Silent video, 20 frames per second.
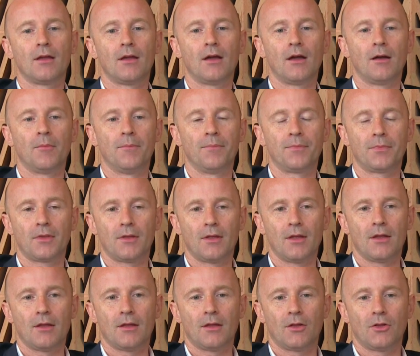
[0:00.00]

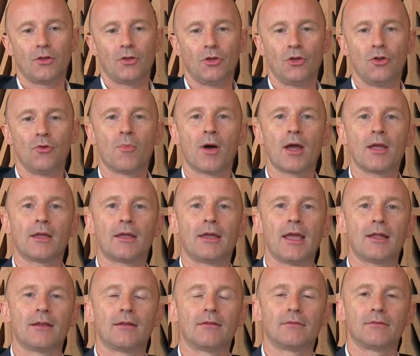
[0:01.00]
you might
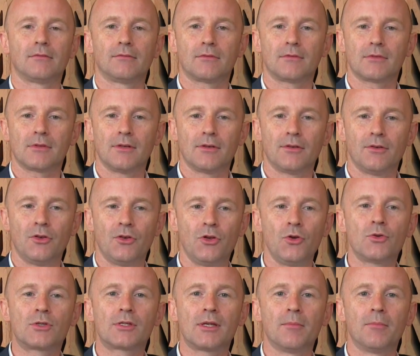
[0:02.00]
get
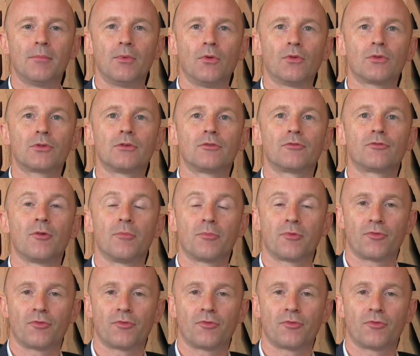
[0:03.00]
new symbols from